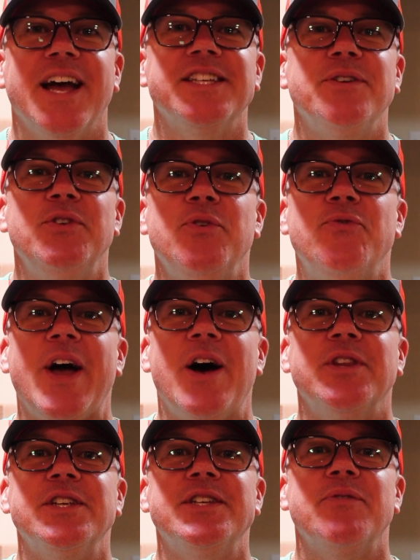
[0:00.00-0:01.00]
Guys, if you
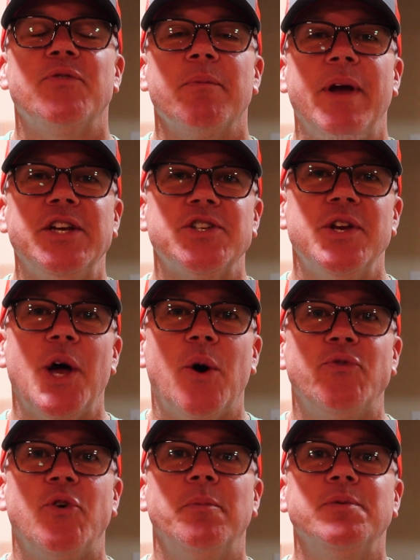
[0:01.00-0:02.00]
found this information
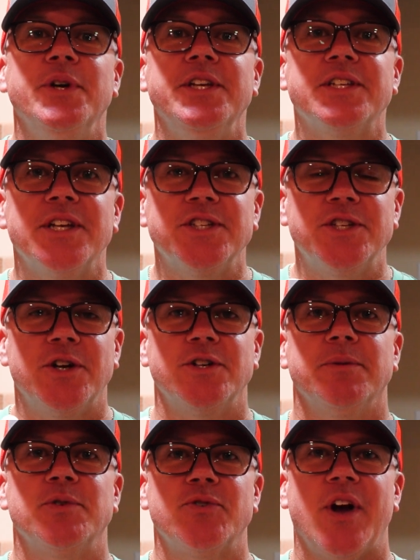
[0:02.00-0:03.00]
helpful, please consider
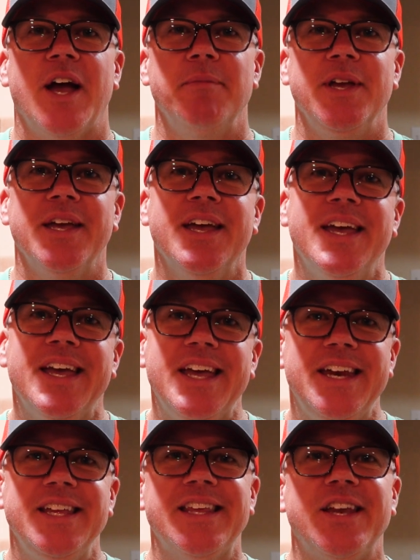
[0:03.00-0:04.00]
subscribing,
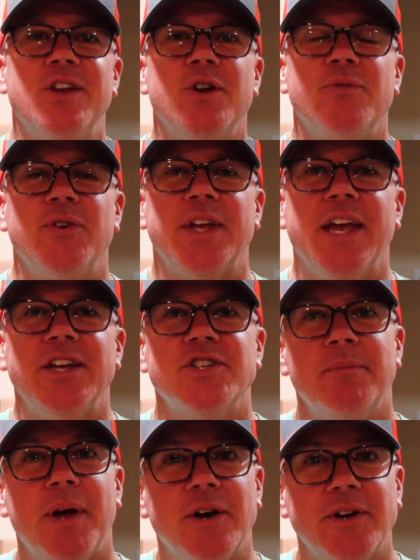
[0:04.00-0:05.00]
hitting that
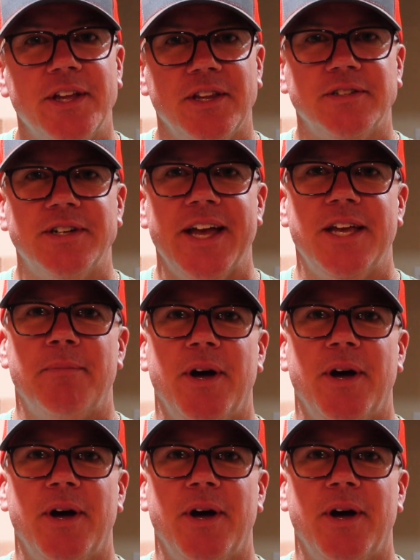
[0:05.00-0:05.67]
notification bell and the like